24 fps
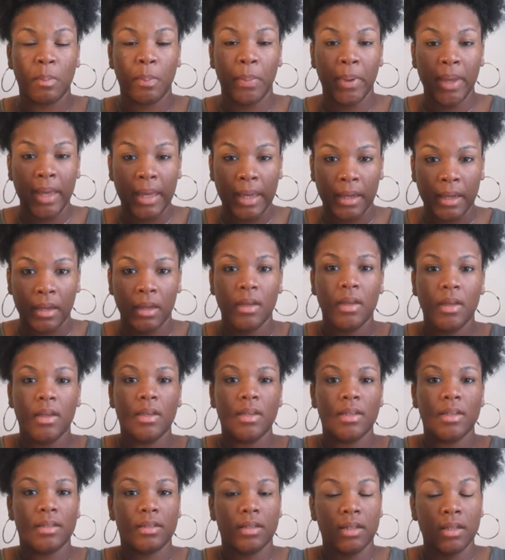but
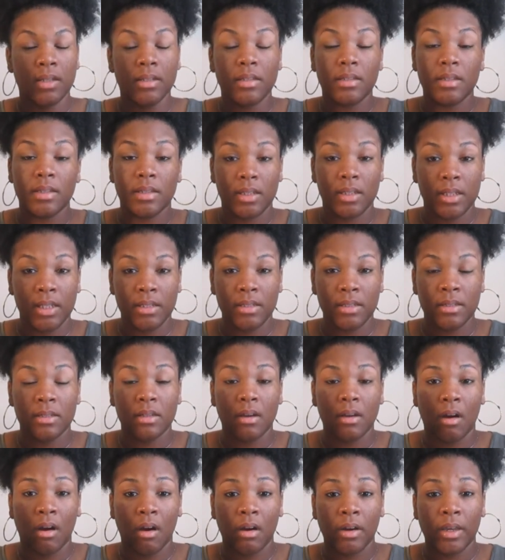since the seasons
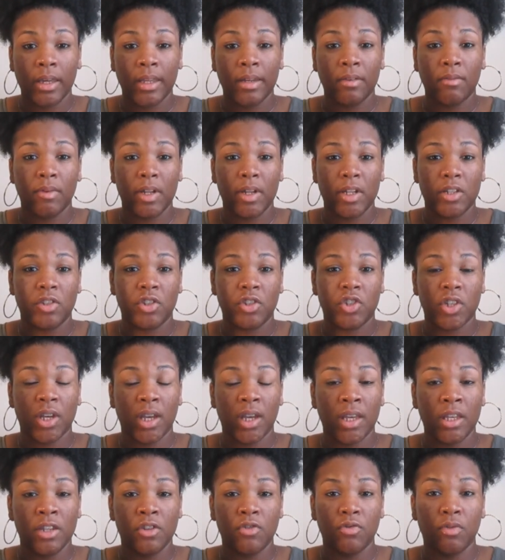are getting ready to
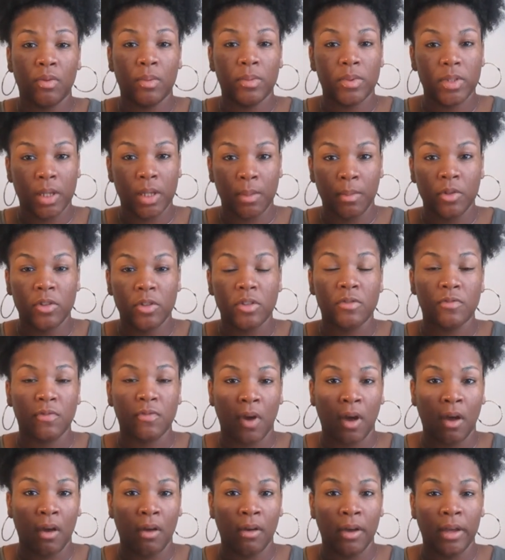change from summer to
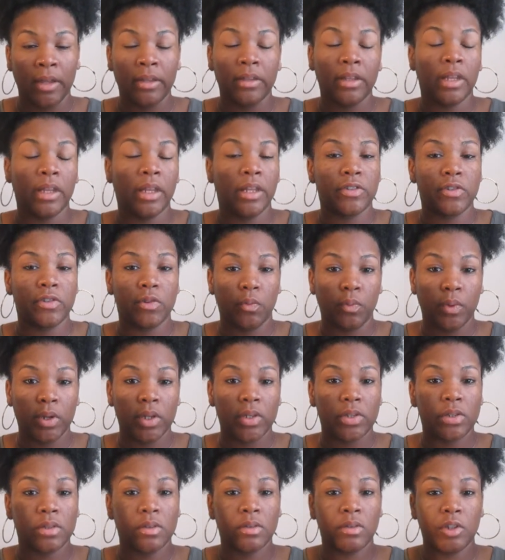fall and then into
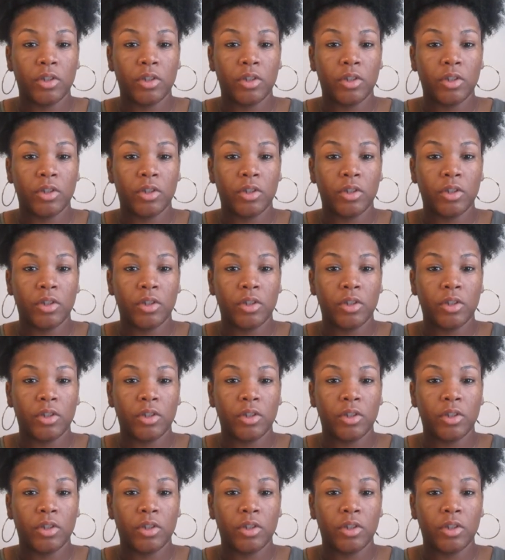winter,